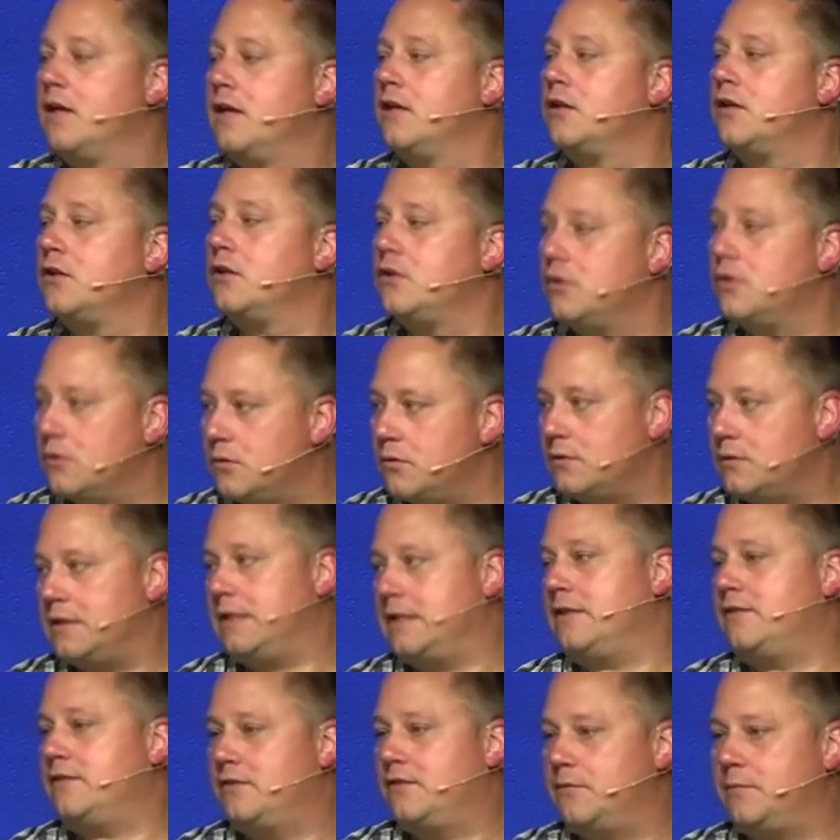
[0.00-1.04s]
You
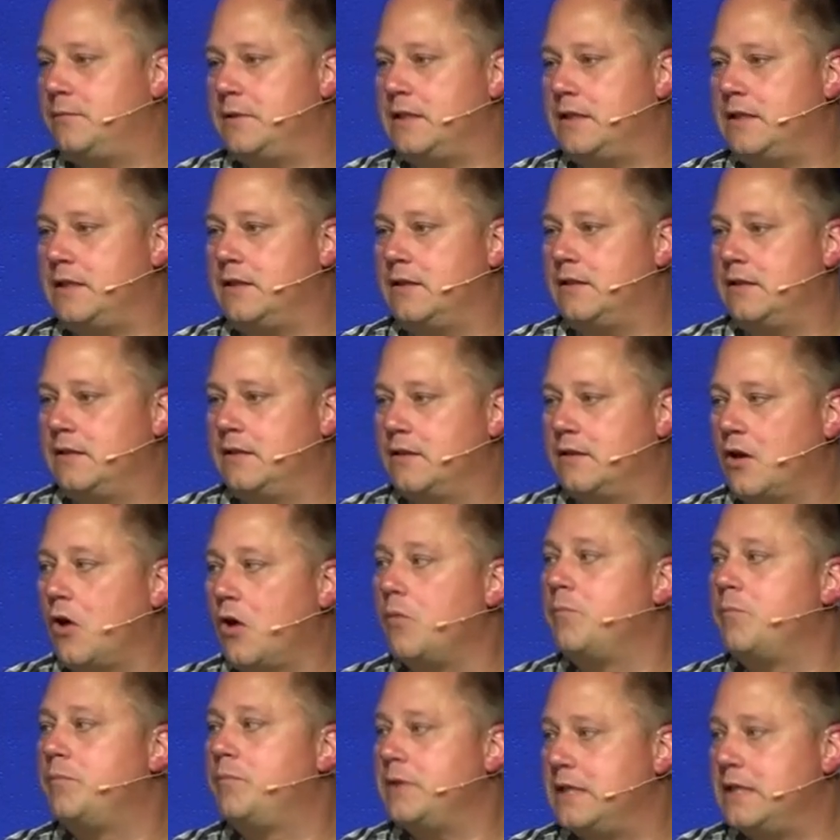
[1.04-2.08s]
need to be
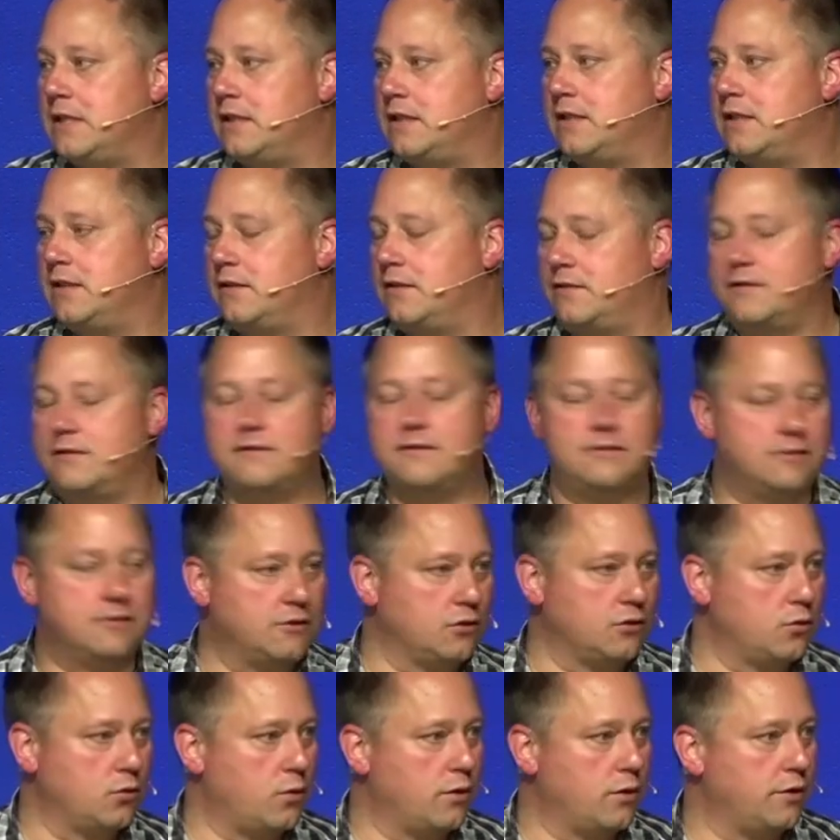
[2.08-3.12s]
obedient to the
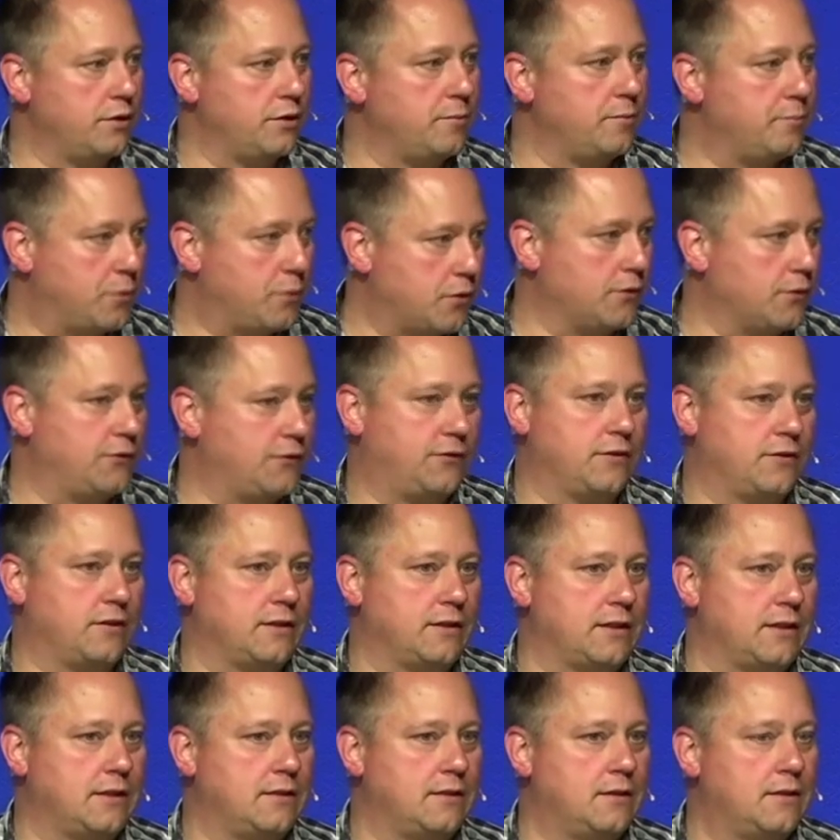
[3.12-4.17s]
Lord
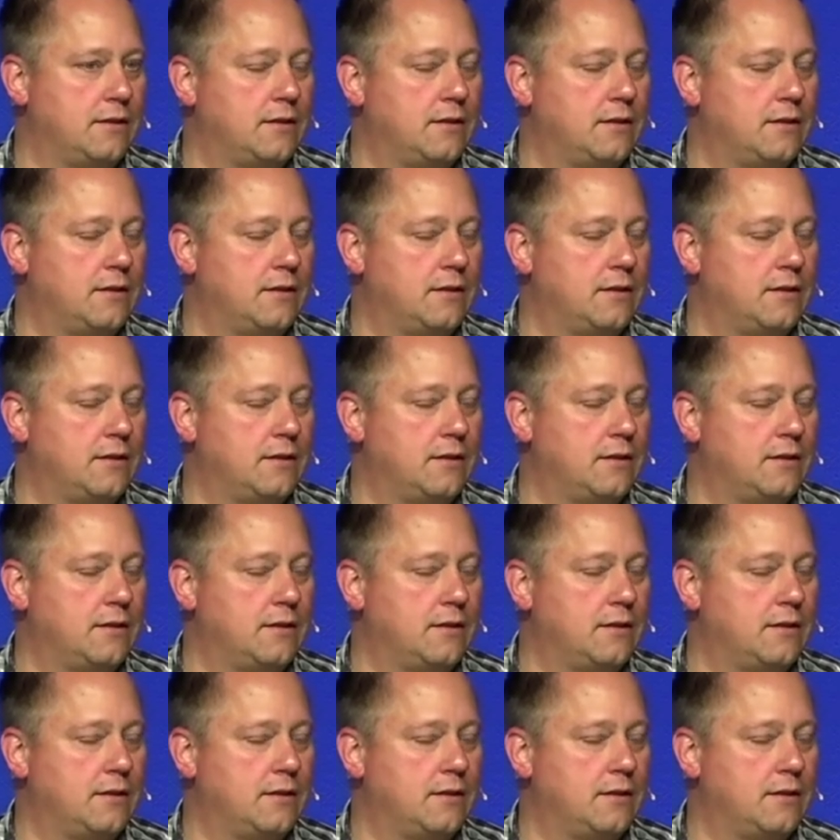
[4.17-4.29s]
personally.